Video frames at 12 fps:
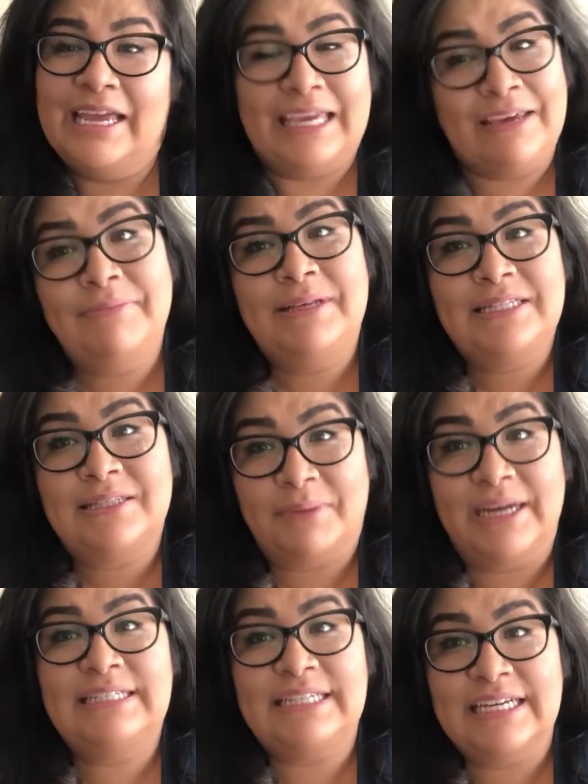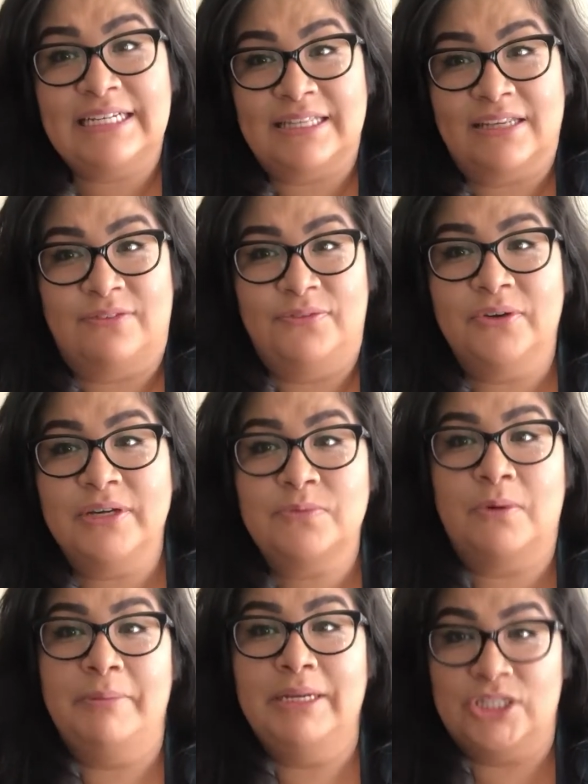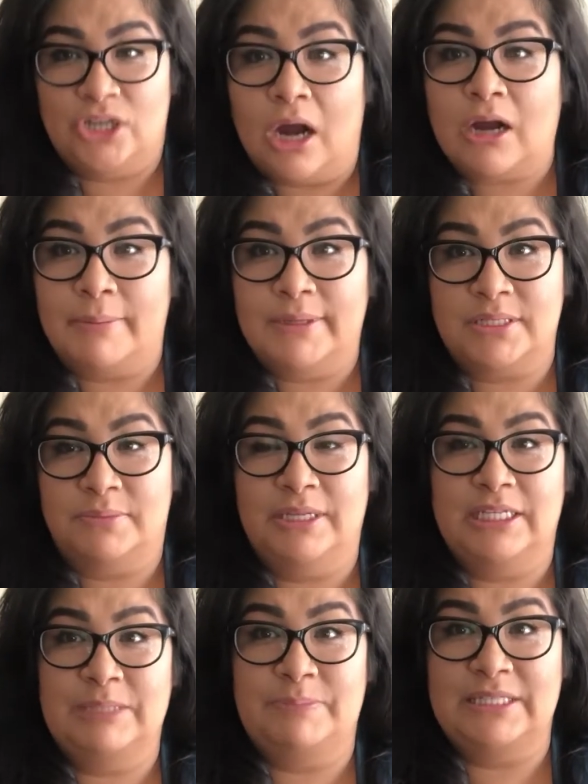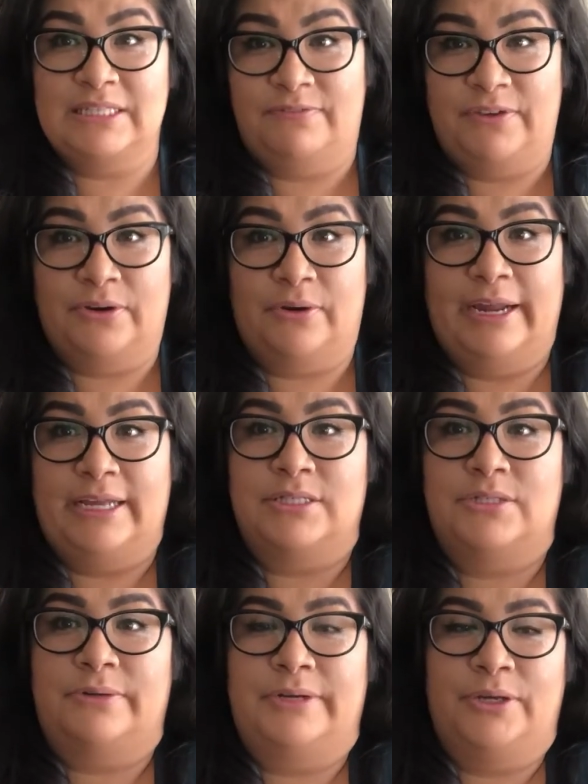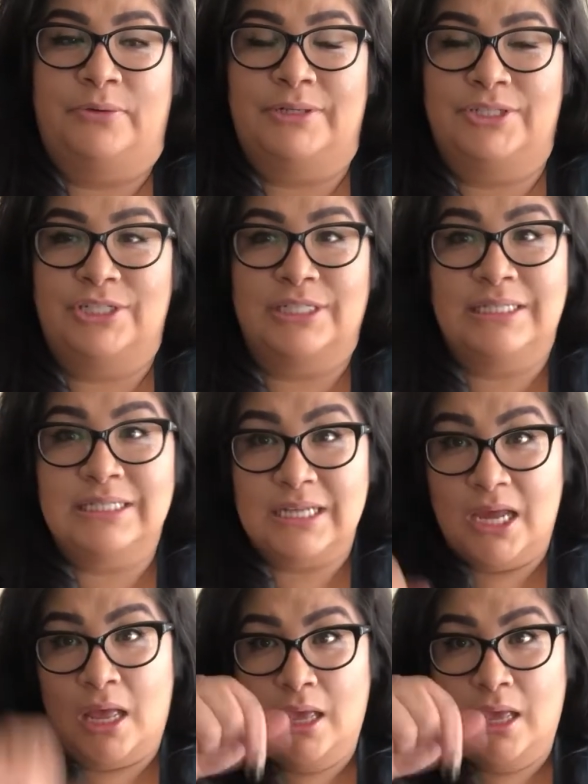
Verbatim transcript: Give me some ideas. Like if you guys want me to talk about something specific or answer any questions,